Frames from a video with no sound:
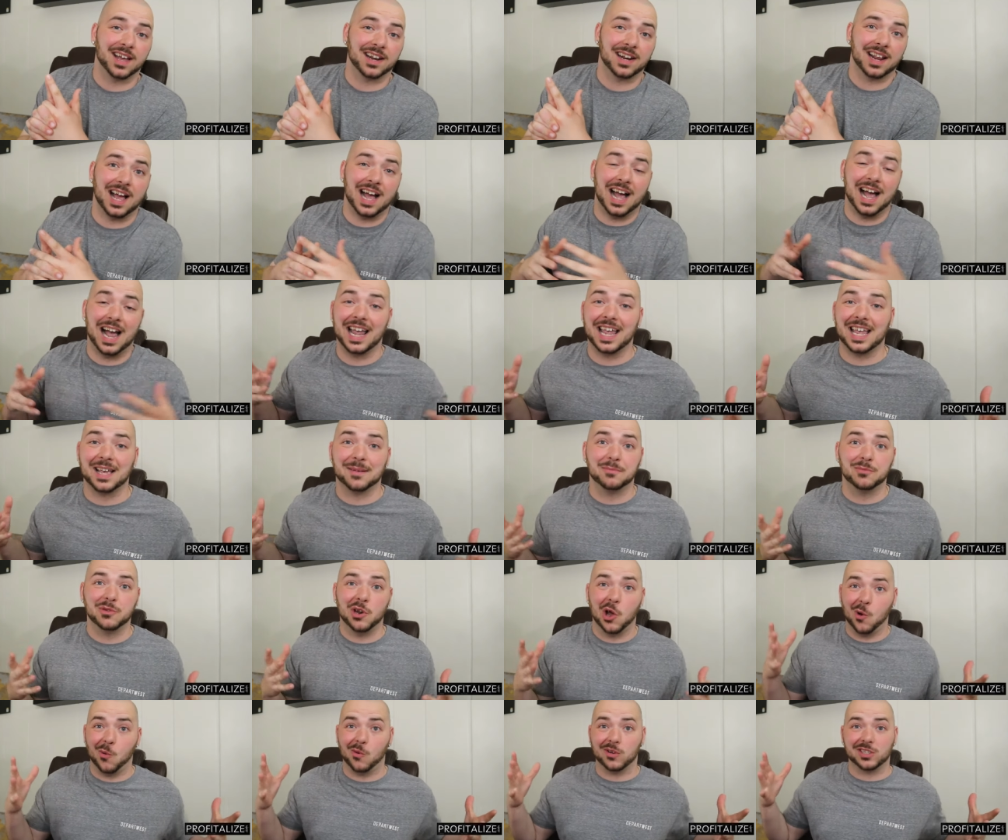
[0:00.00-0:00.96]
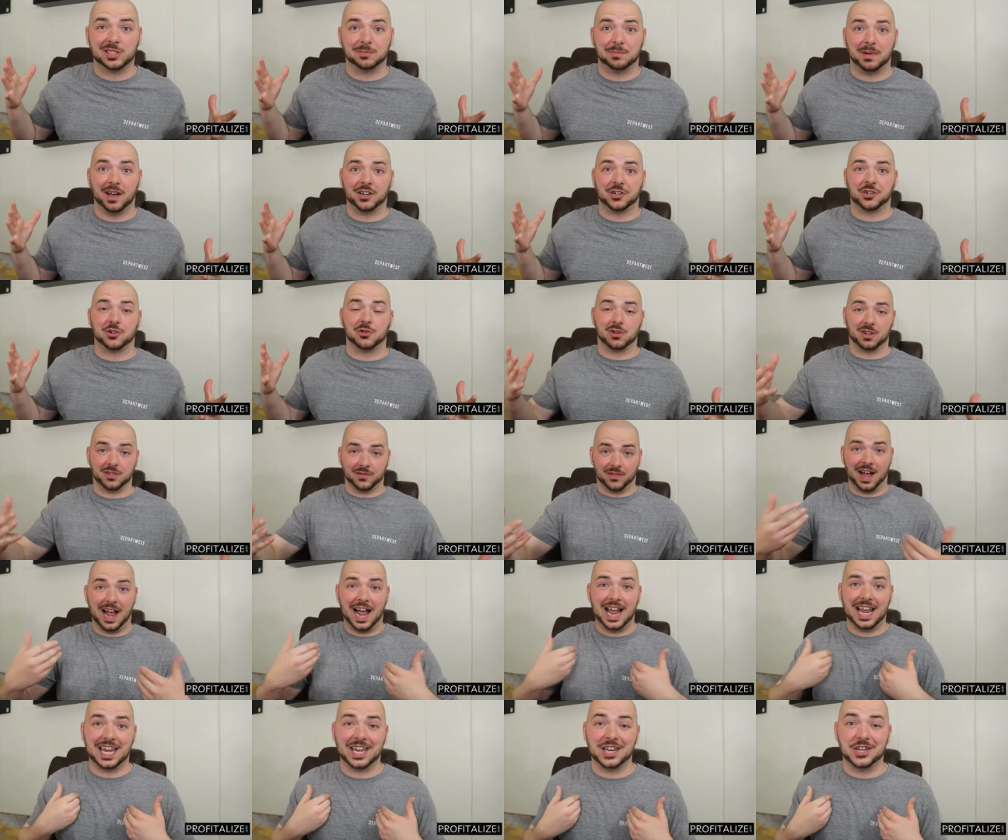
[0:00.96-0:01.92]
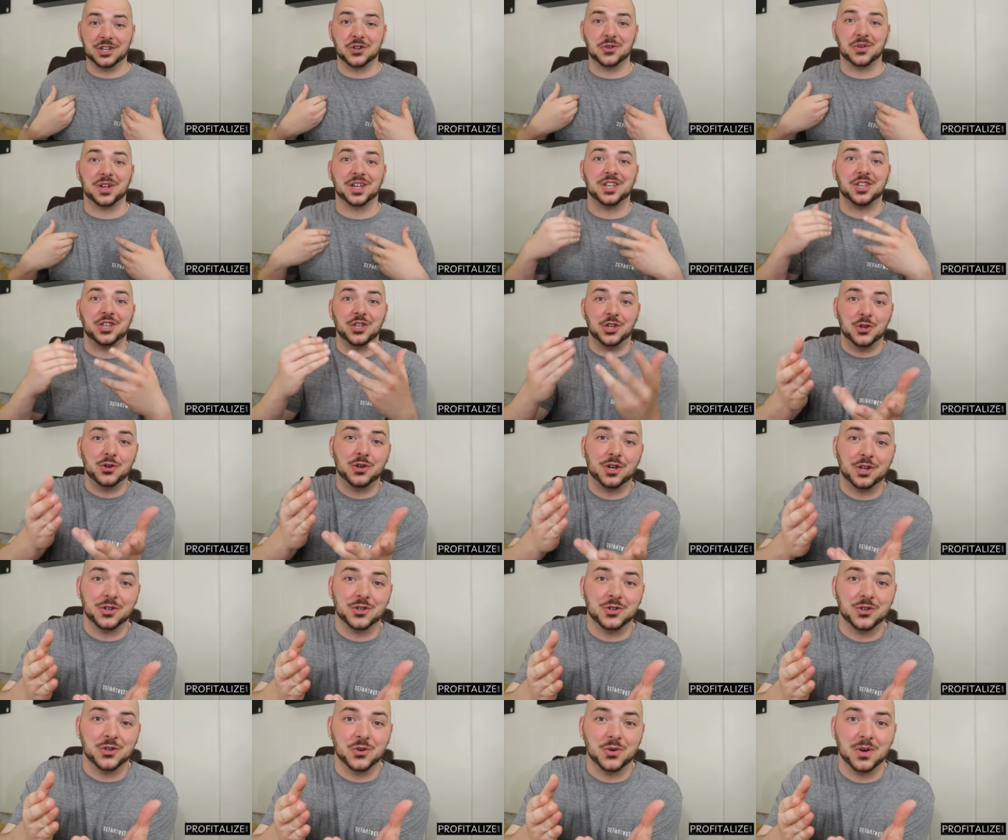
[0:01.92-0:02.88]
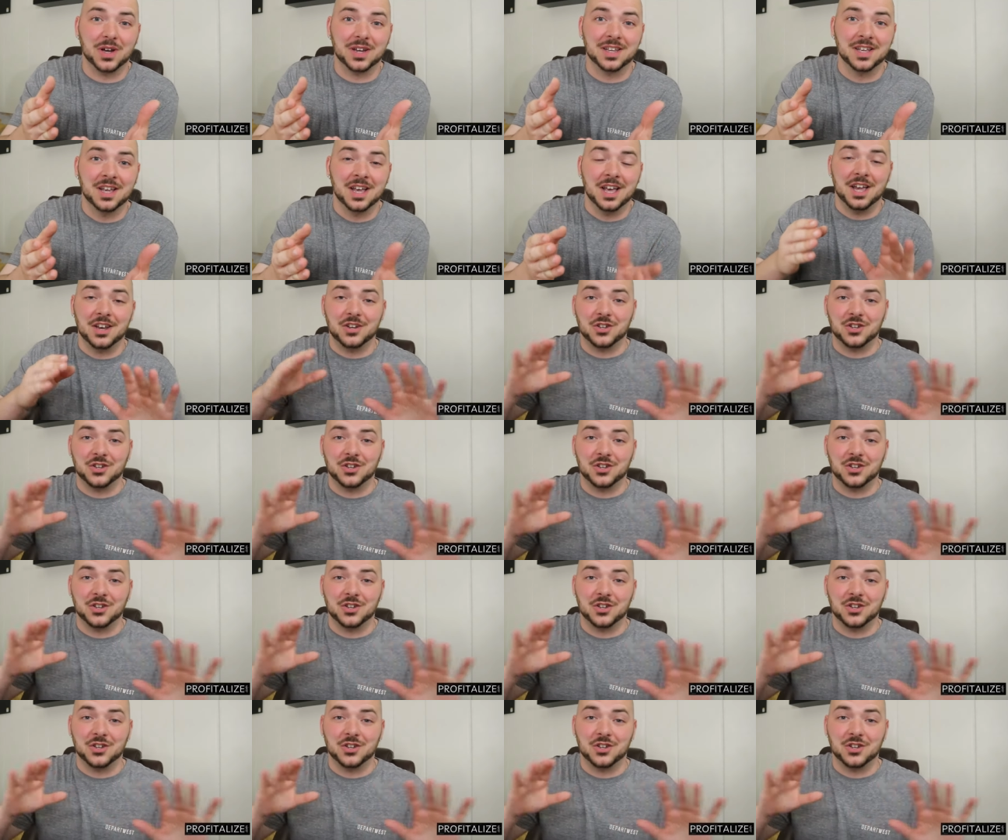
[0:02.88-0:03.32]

that I am no one special, and if I can do it, you can do it.